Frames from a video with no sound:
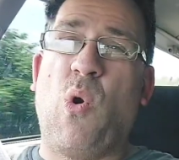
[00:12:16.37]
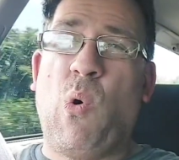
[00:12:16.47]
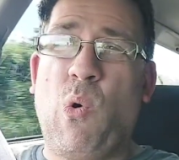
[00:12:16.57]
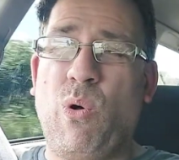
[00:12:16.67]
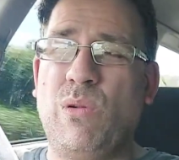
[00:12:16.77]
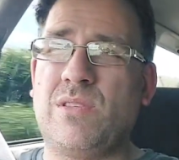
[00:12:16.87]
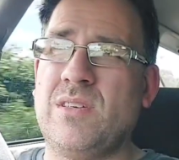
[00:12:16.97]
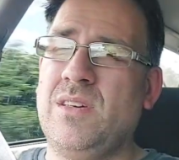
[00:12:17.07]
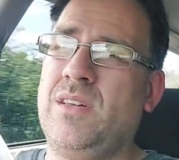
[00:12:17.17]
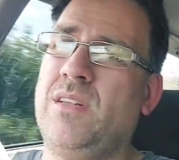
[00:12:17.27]
old
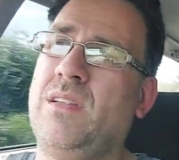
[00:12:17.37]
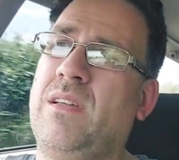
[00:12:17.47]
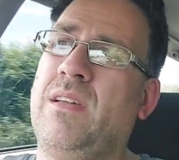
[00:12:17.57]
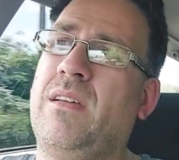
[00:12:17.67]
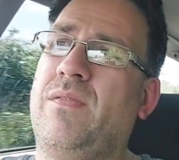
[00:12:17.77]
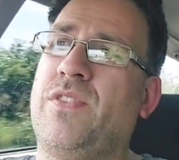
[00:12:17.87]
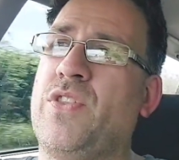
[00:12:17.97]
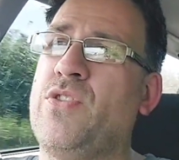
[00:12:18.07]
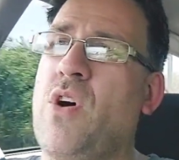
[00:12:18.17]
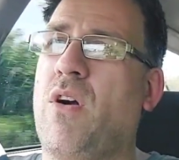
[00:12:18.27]

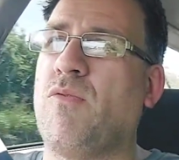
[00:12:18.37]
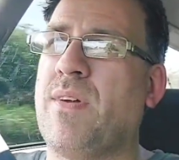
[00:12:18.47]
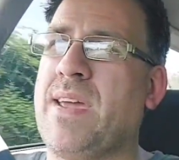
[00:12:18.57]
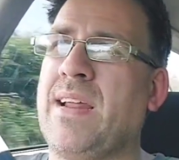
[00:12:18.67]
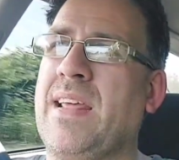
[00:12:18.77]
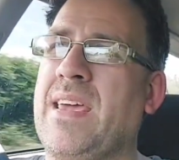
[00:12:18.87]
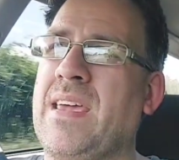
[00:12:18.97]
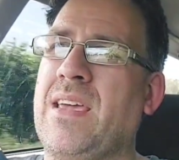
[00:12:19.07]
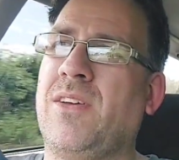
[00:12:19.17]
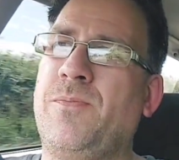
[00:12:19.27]
and not really